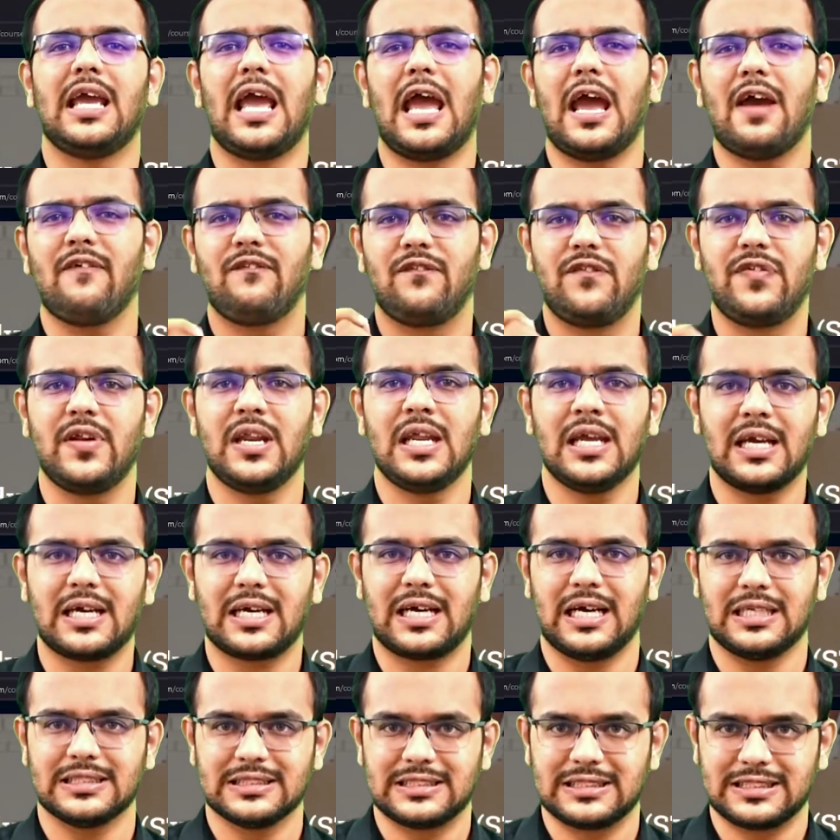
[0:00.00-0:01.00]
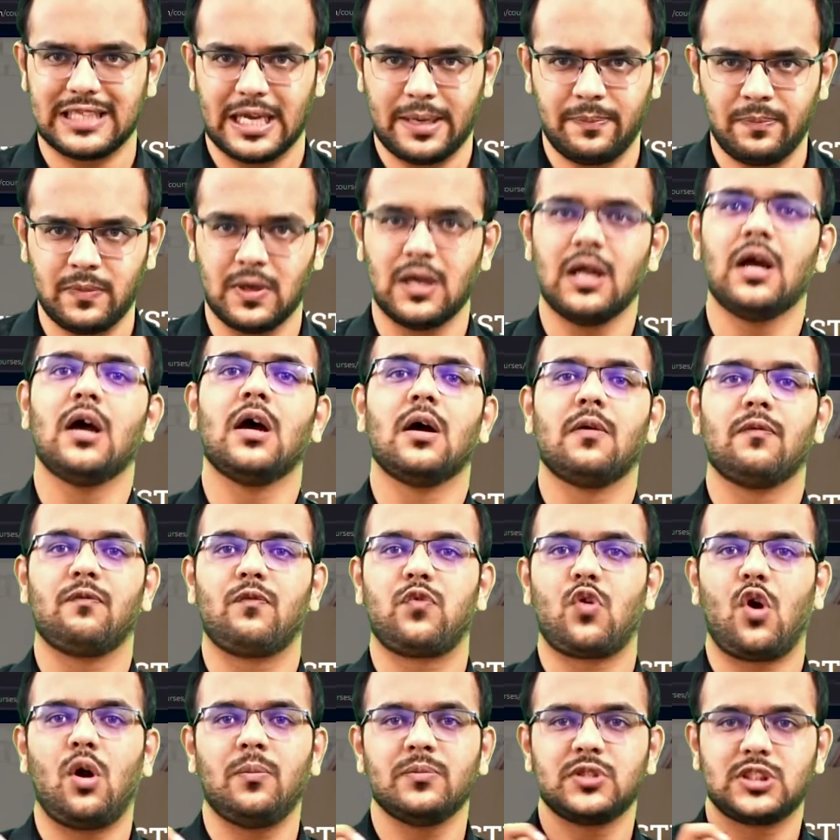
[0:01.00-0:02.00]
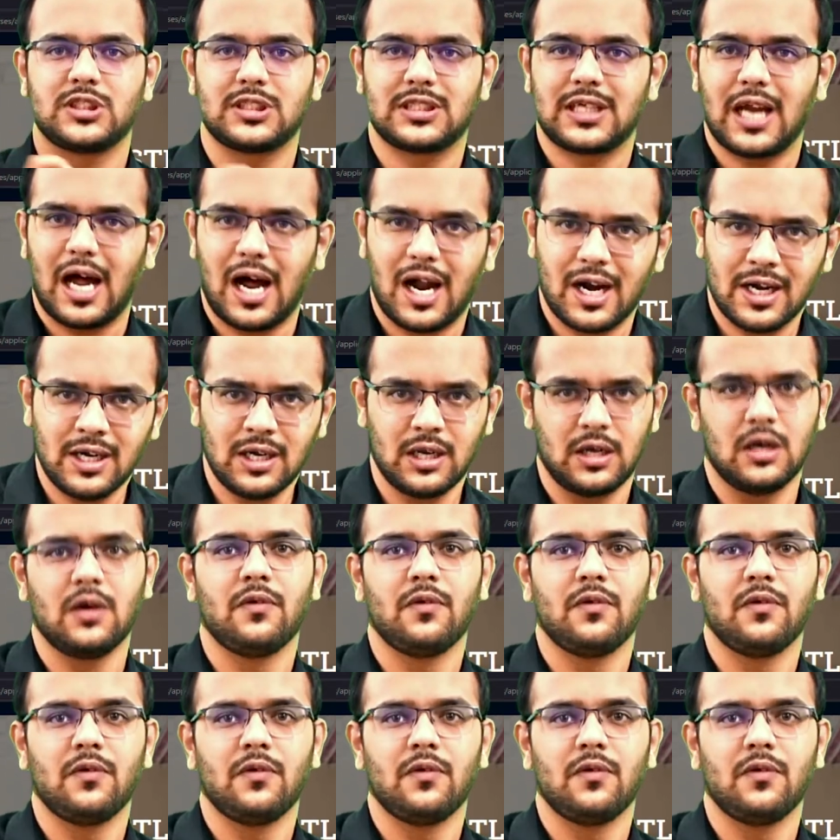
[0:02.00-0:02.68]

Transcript: every concept from start.